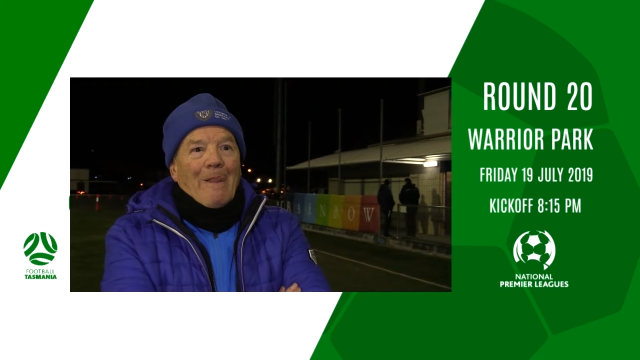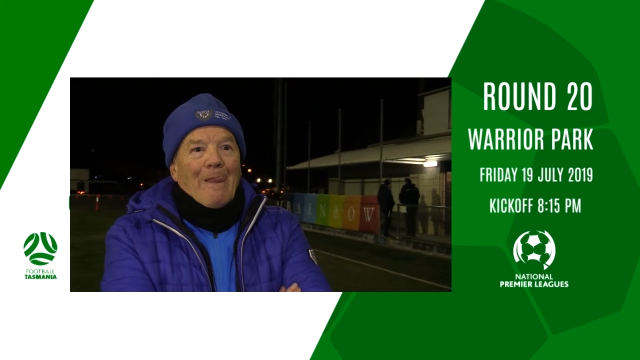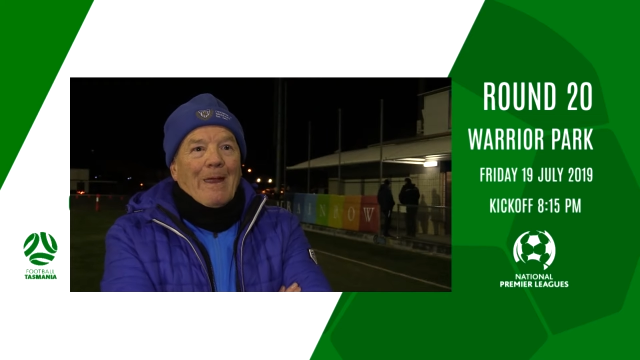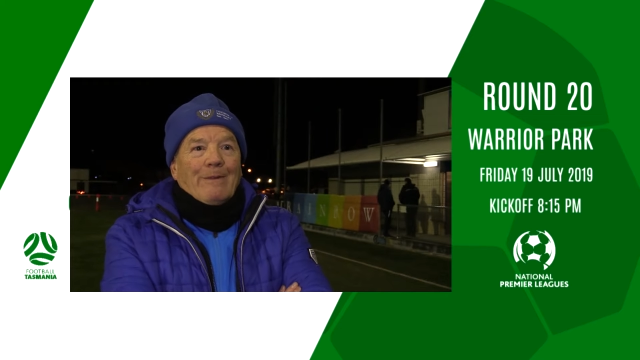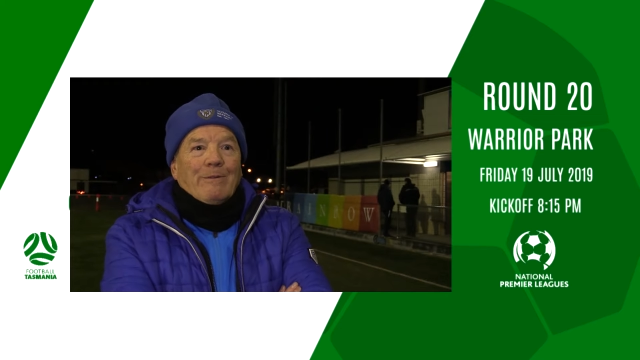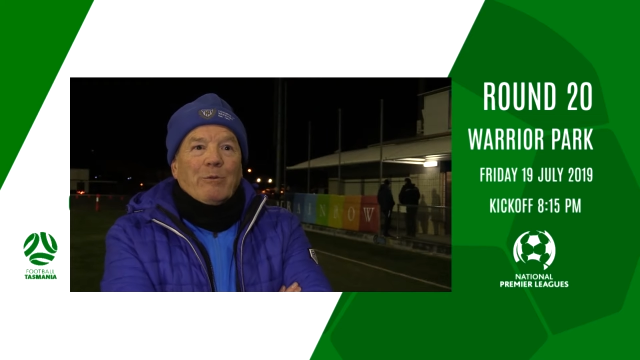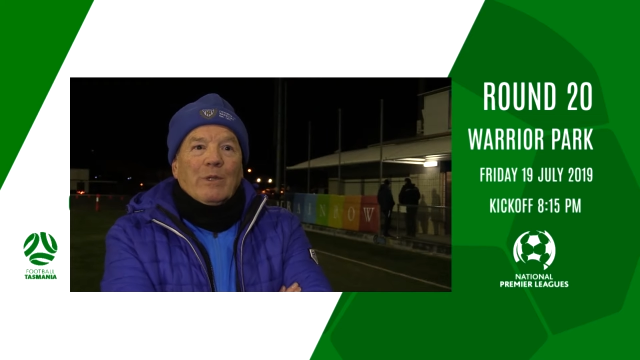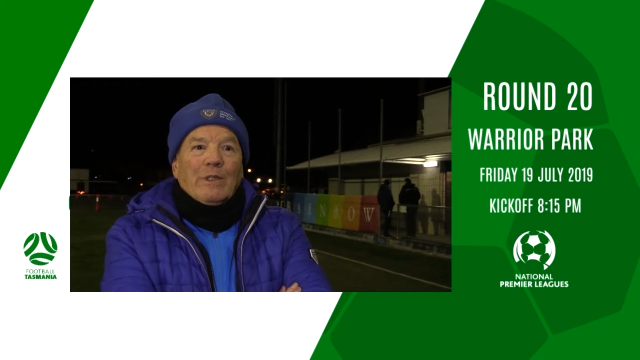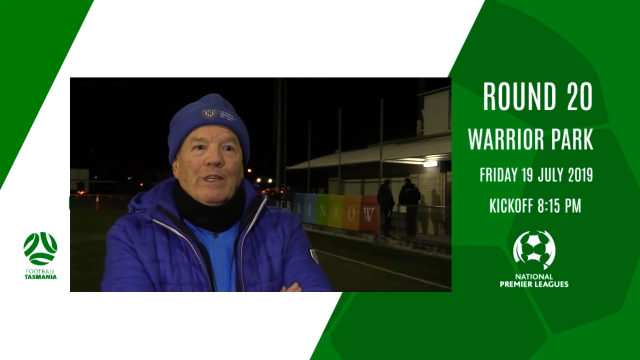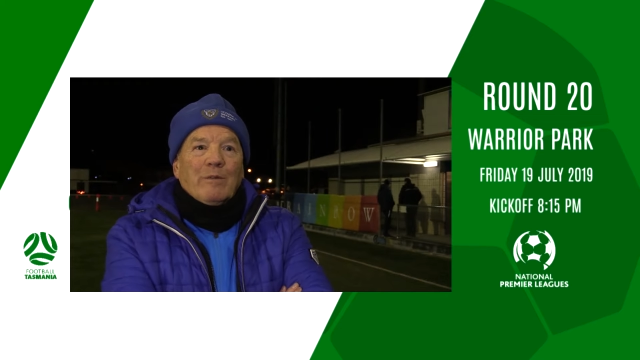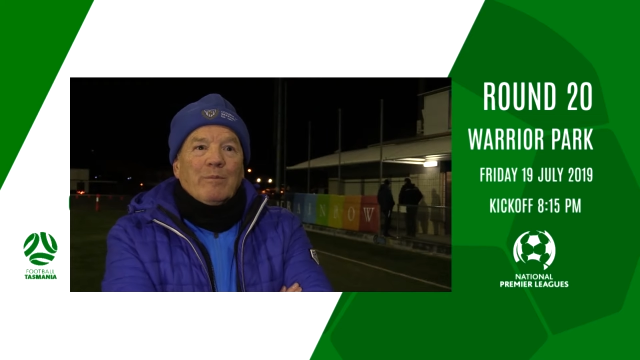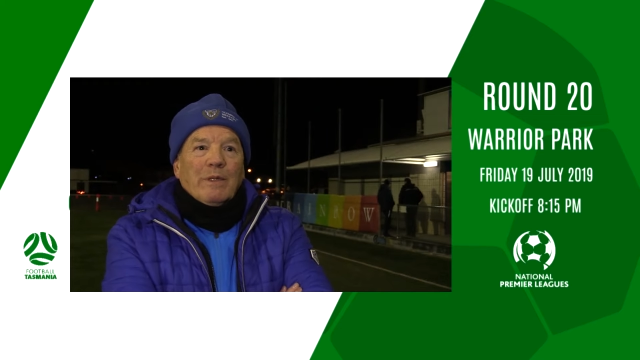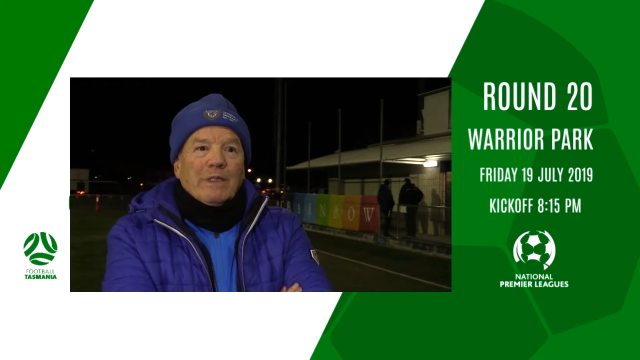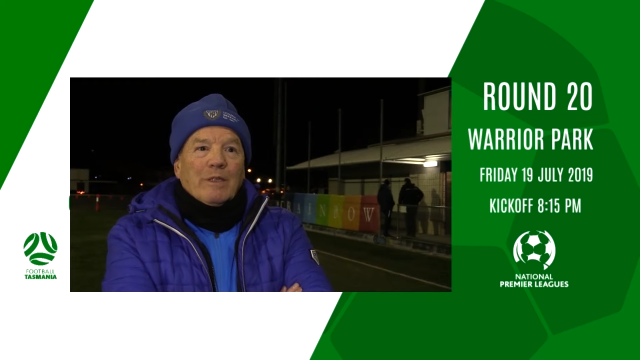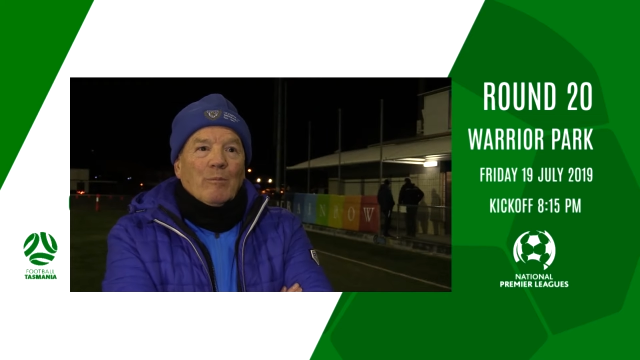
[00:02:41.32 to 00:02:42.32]
I think we went there a
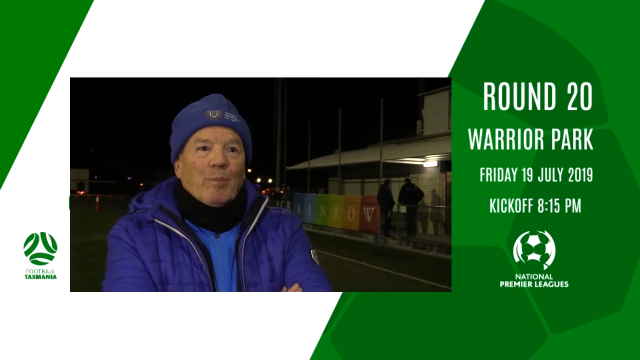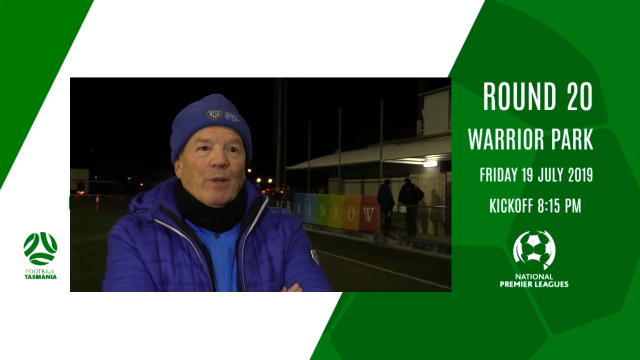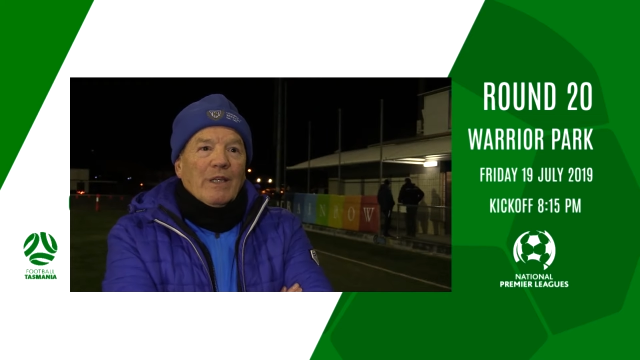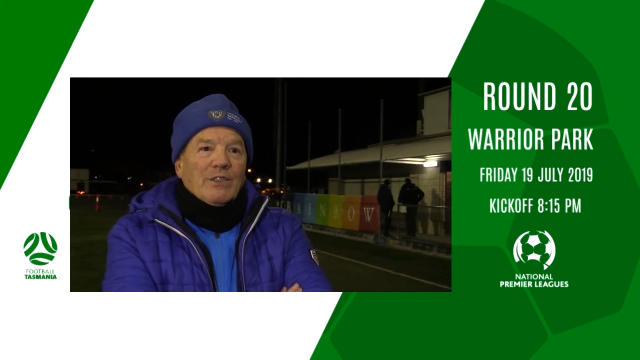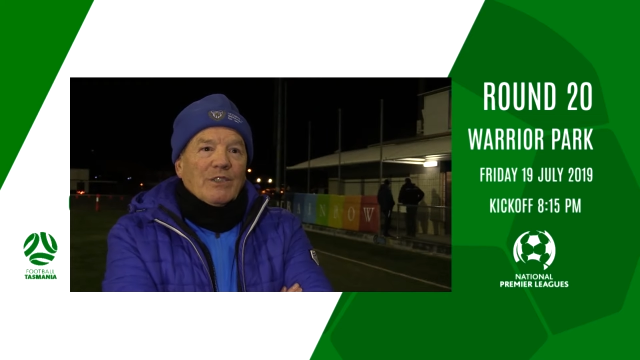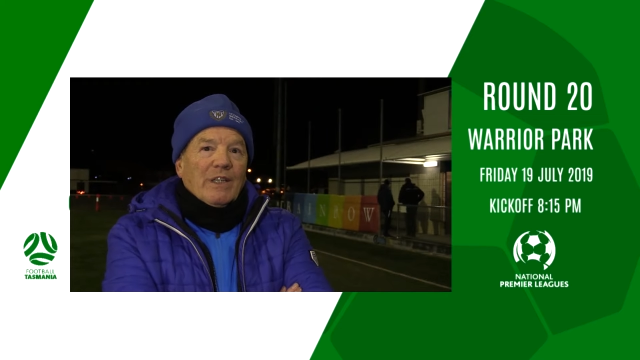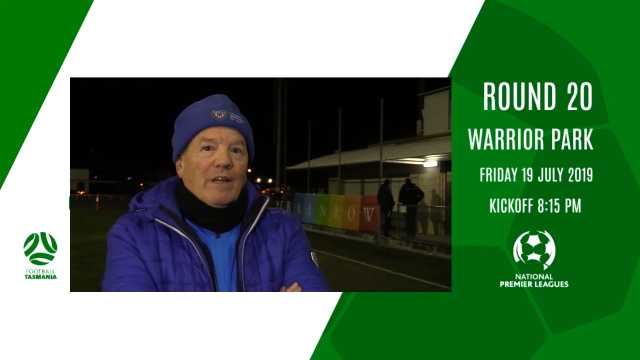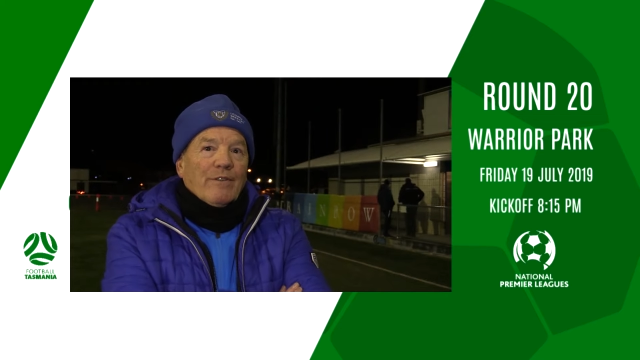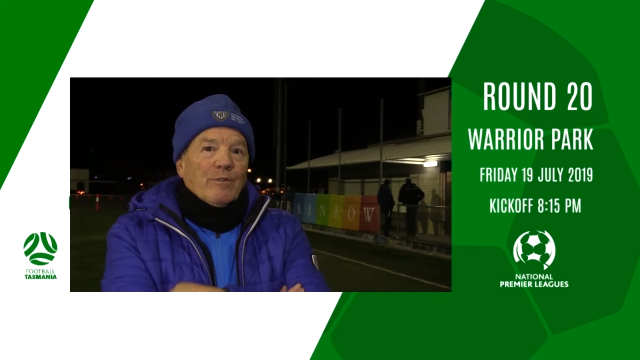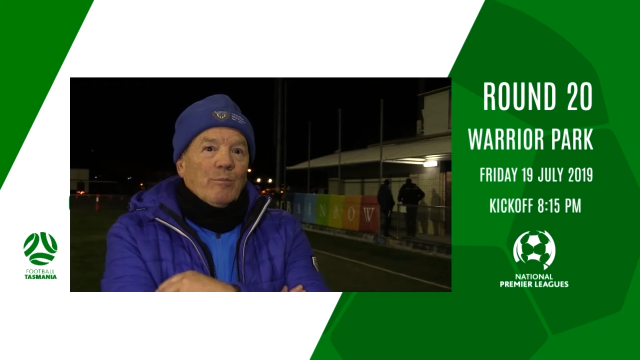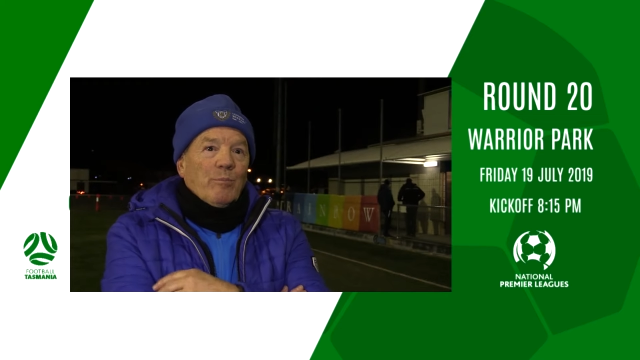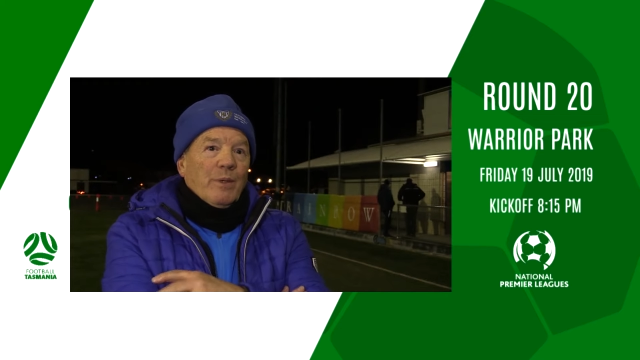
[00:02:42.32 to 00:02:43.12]
bit complacent after